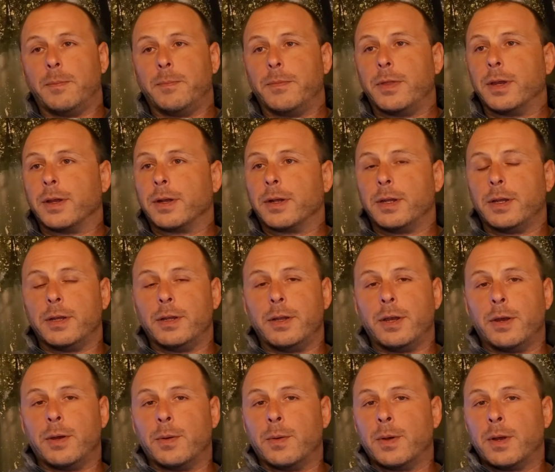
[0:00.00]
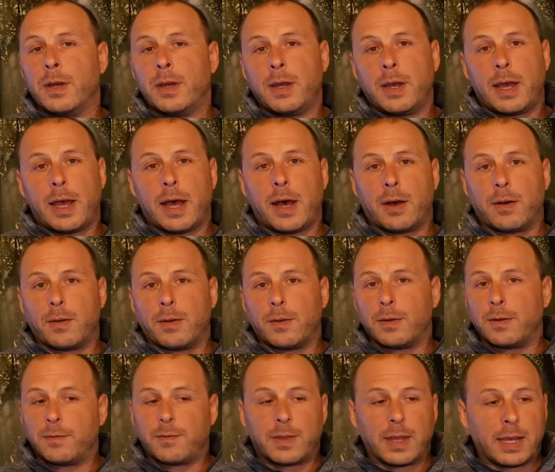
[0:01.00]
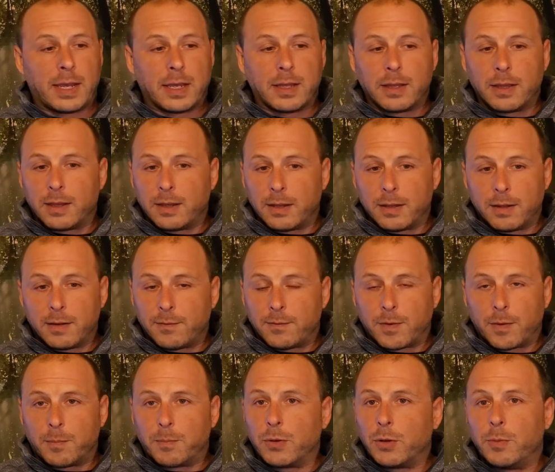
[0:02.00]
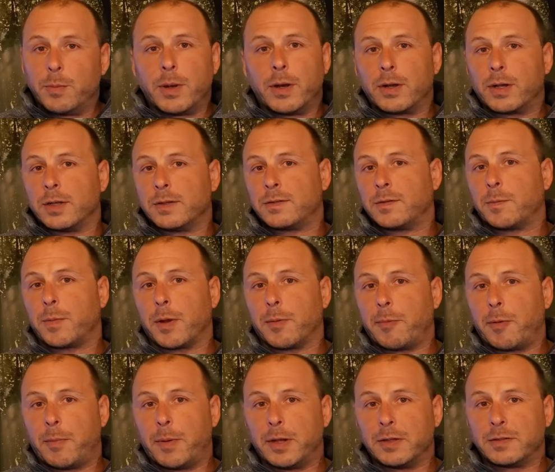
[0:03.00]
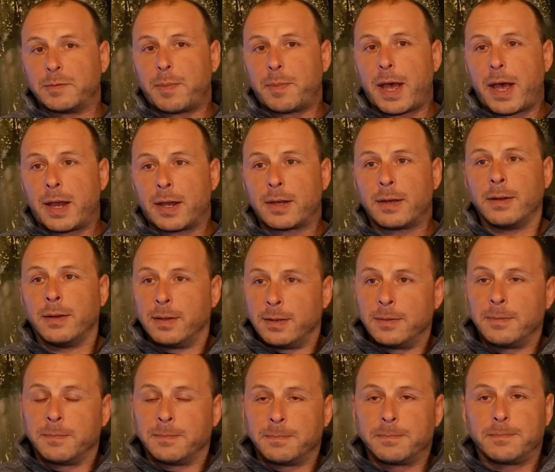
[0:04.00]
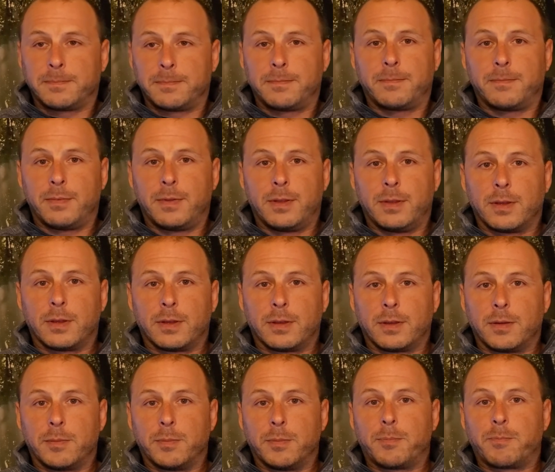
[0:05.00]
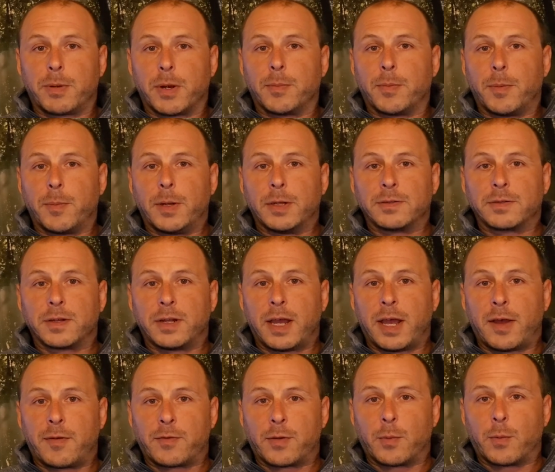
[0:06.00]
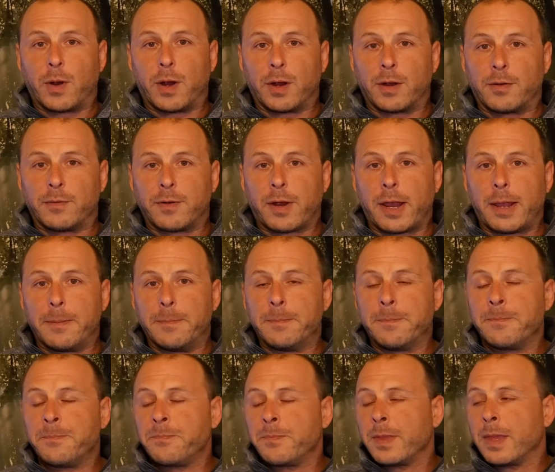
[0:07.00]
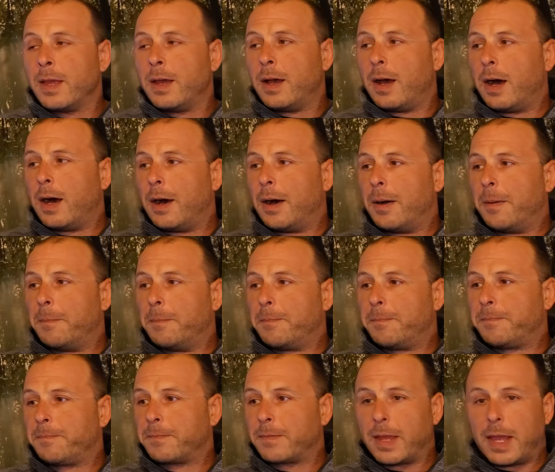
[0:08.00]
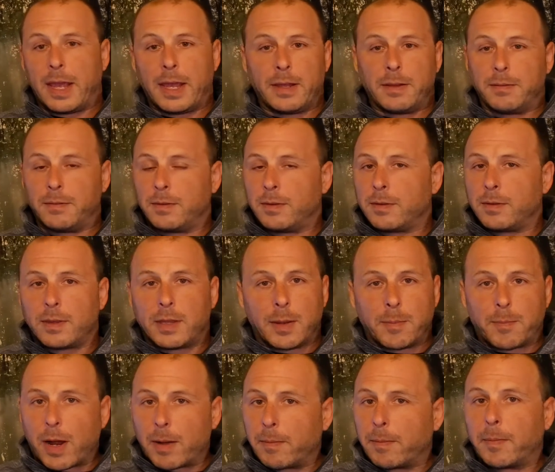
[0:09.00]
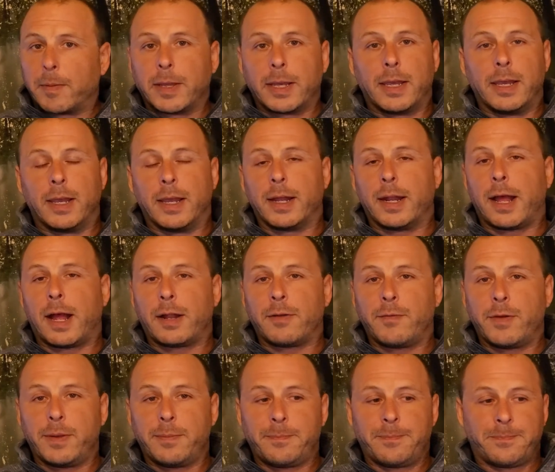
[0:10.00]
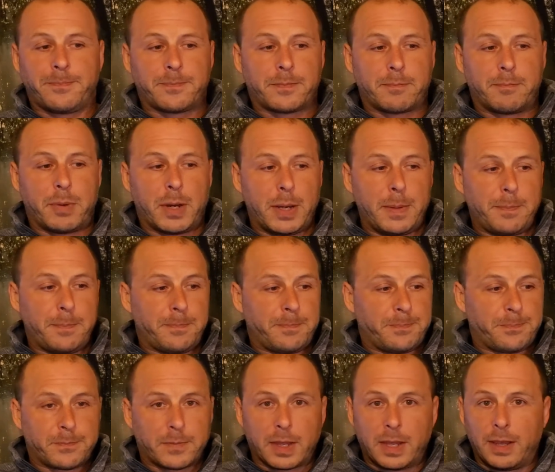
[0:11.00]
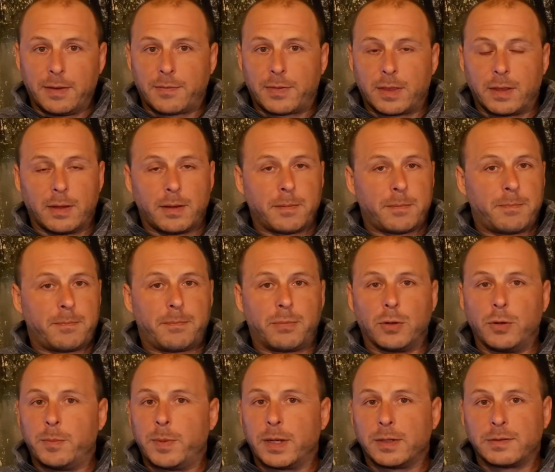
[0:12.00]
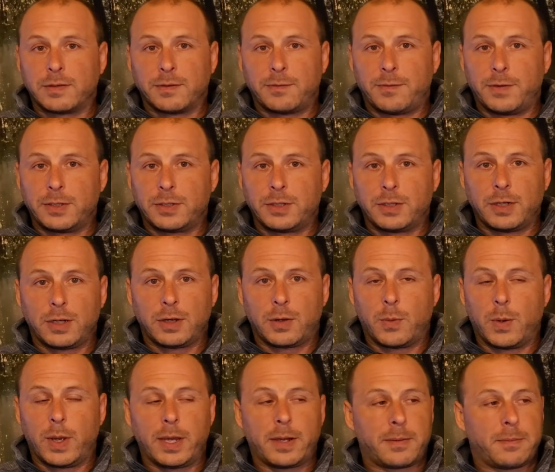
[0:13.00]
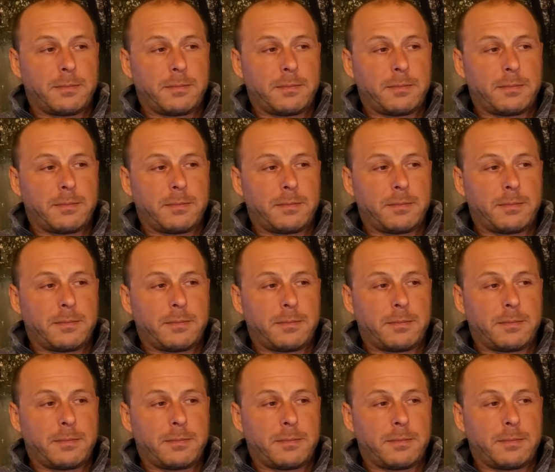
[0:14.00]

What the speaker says: They're going to know how if a blue belt gets a purple belt's back, the purple belt's going to have to work, right? Um, and they probably can get out of it, but if the blue belt's efficient and quick,